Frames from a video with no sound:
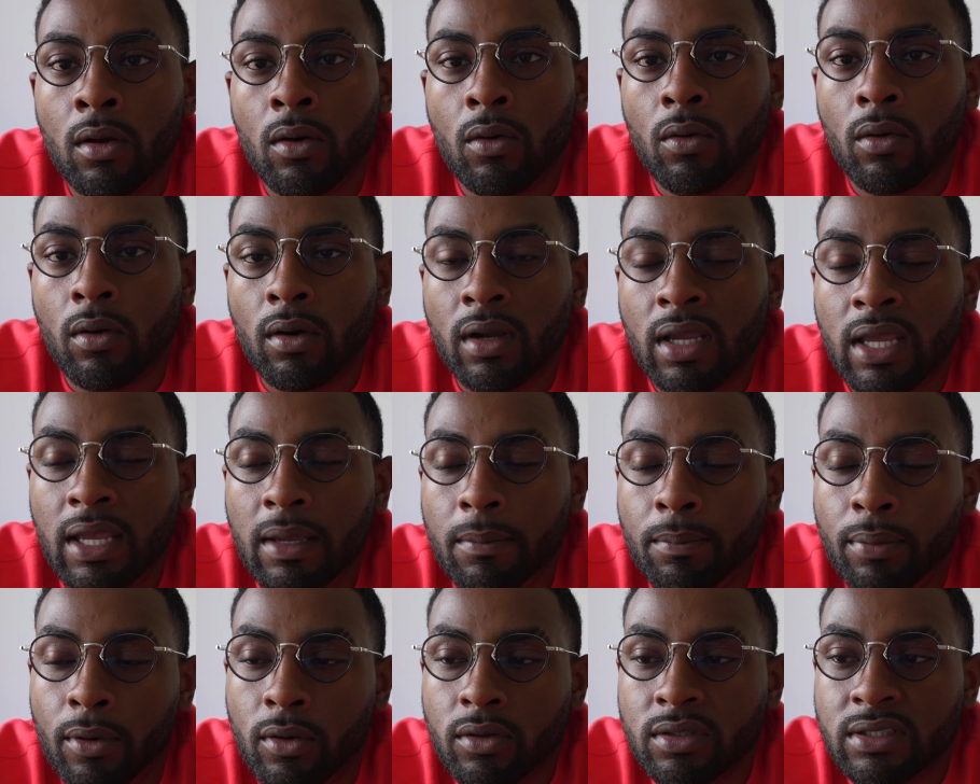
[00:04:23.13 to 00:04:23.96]
or
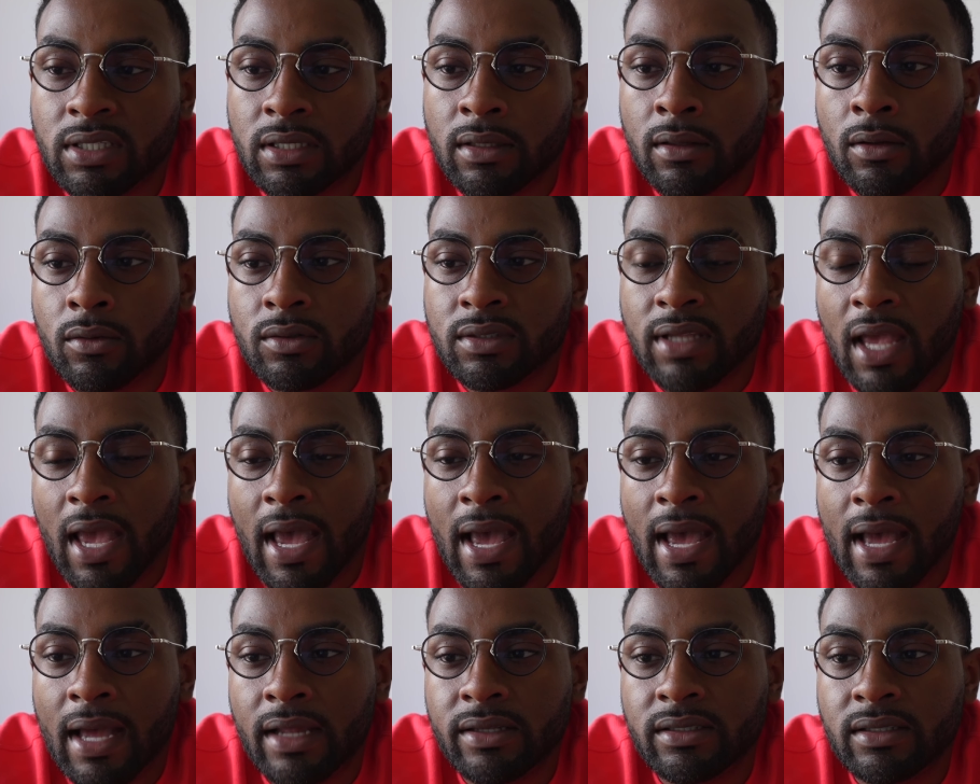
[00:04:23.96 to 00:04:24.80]
keep posting those
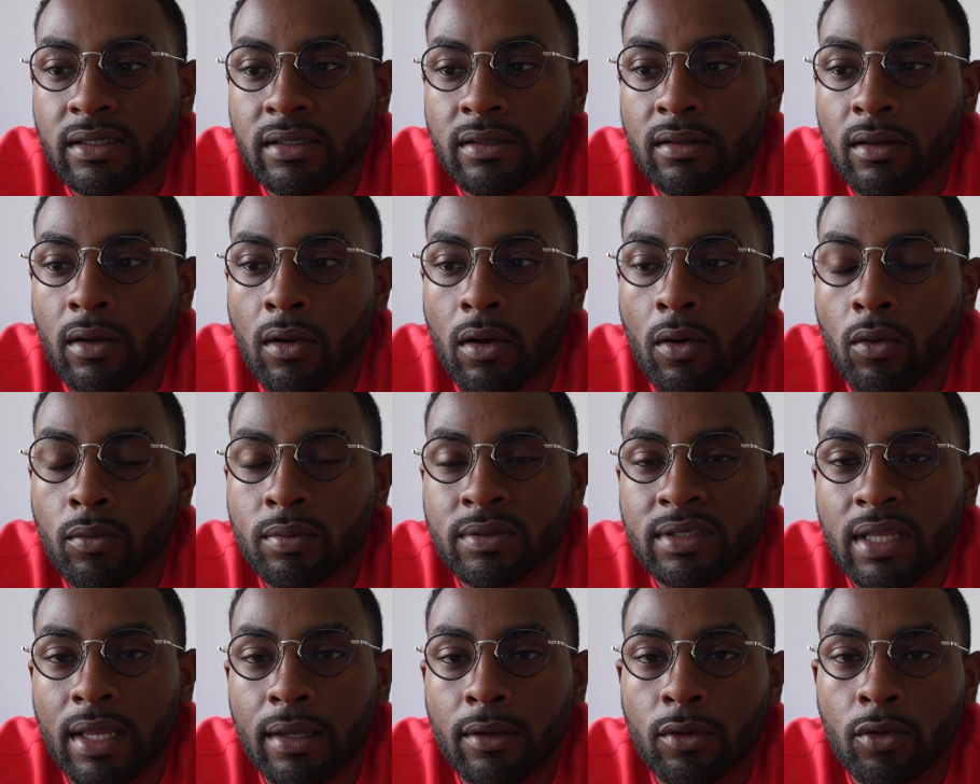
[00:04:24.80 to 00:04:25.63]
ads in
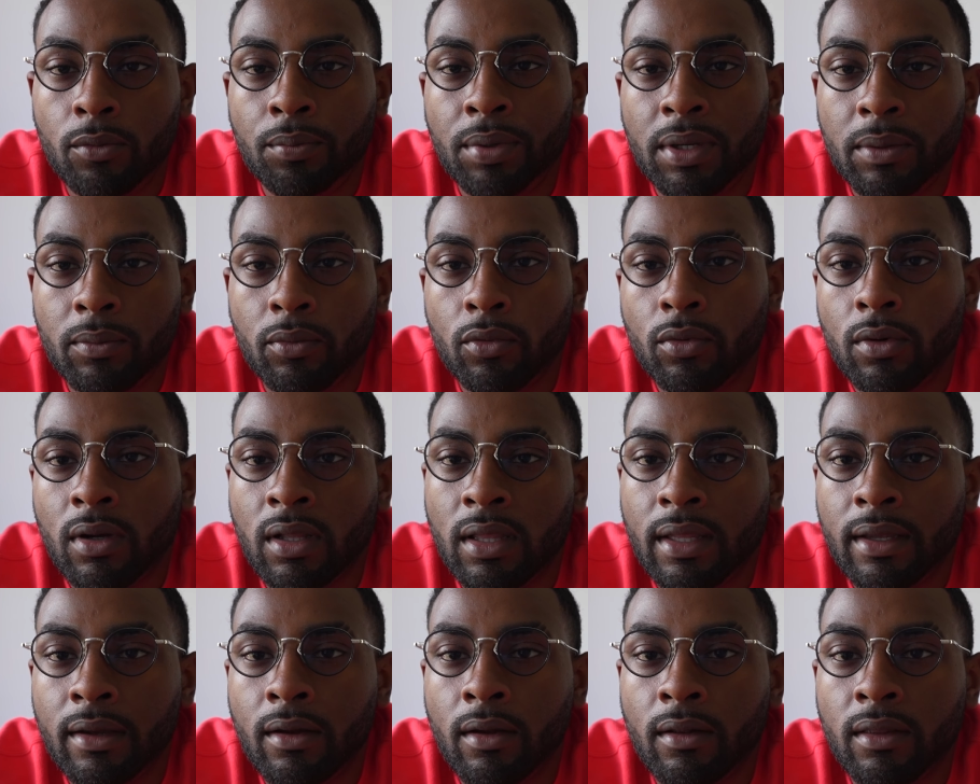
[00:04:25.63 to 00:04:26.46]
hopes that new people will
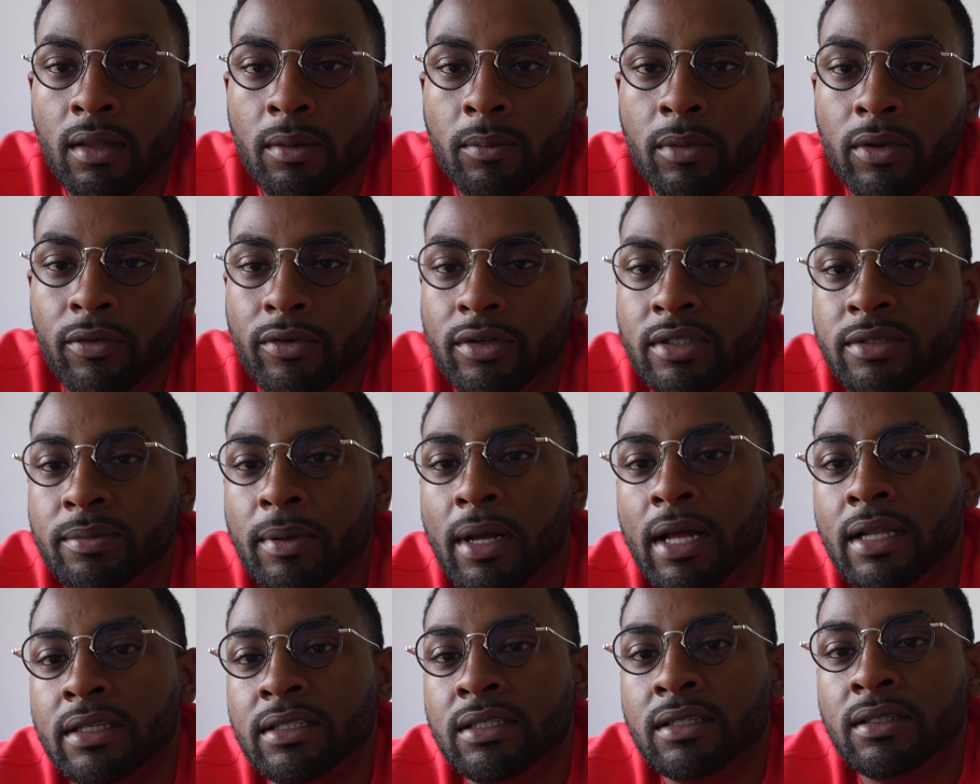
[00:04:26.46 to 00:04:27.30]
click on them and
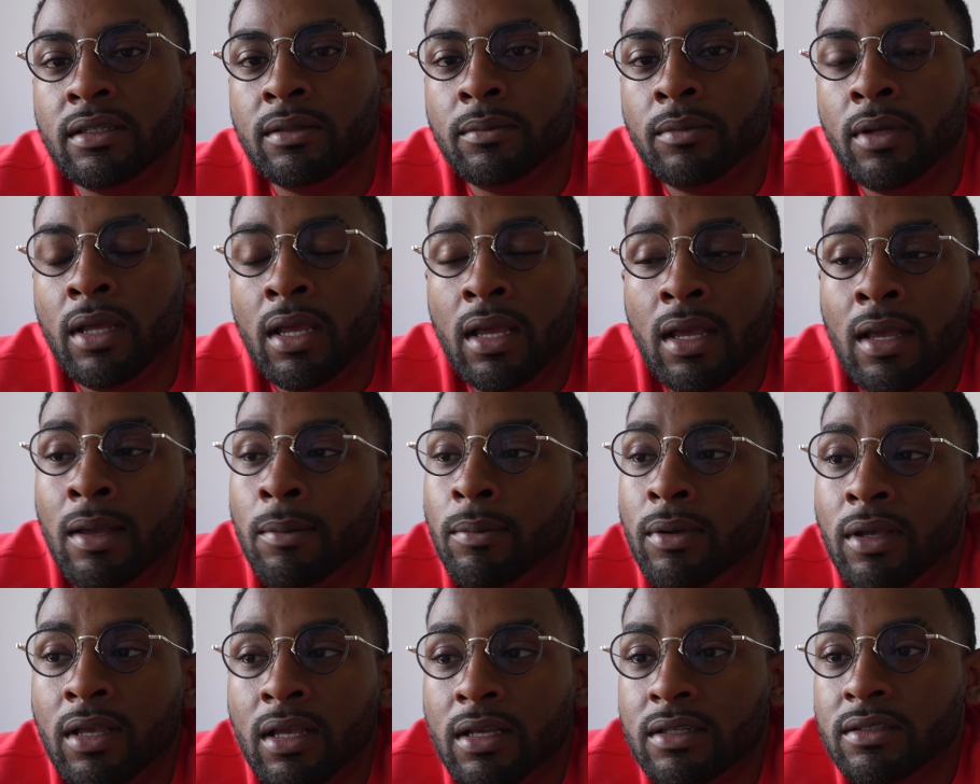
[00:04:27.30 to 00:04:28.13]
respond to them
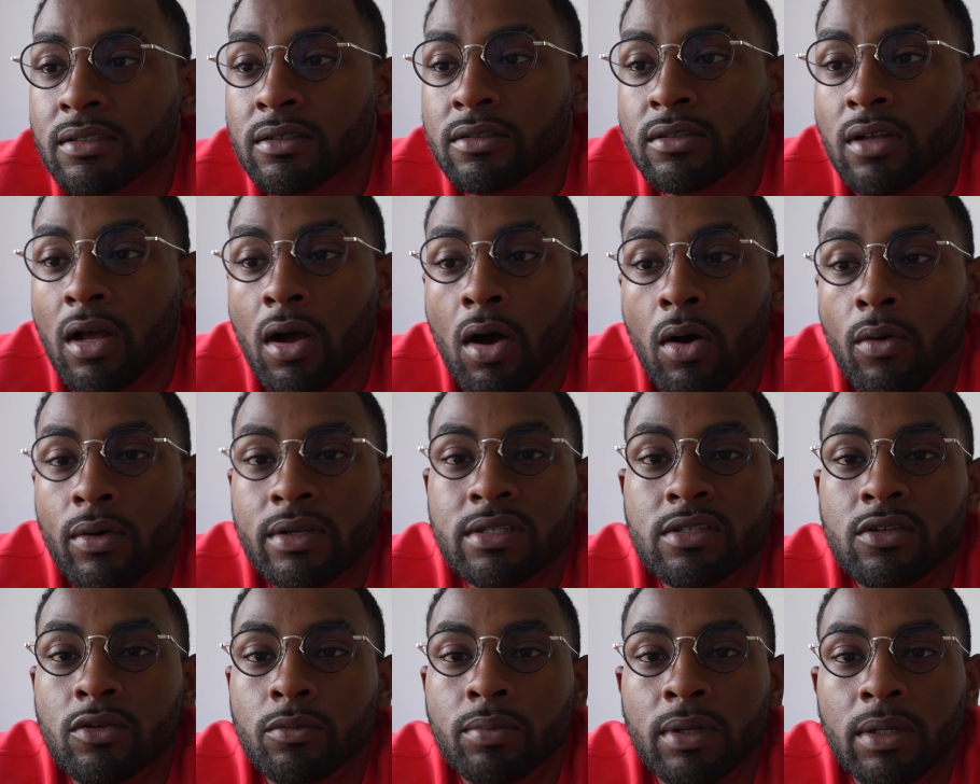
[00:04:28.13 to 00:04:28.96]
because there's
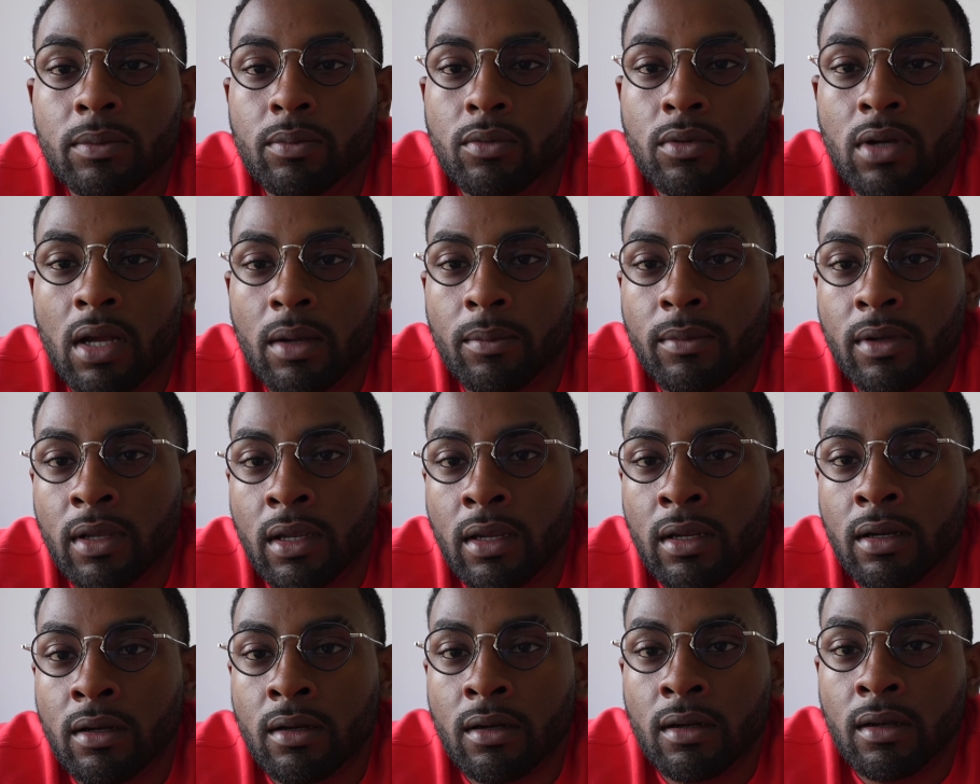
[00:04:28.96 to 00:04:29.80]
always new people coming
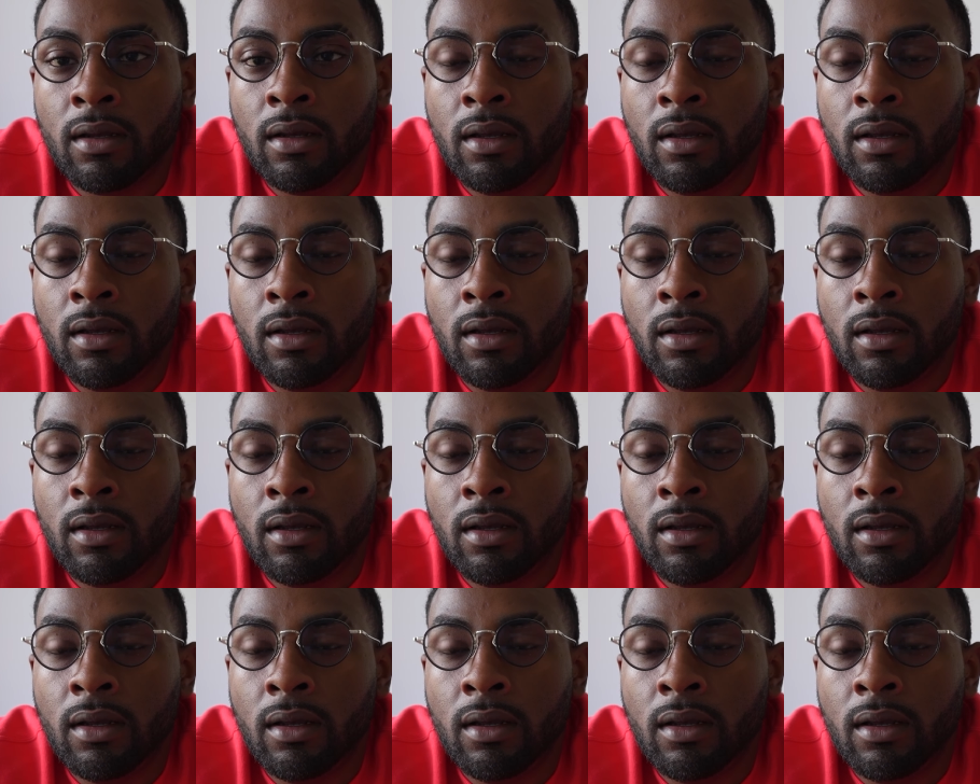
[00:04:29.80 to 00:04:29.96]
here.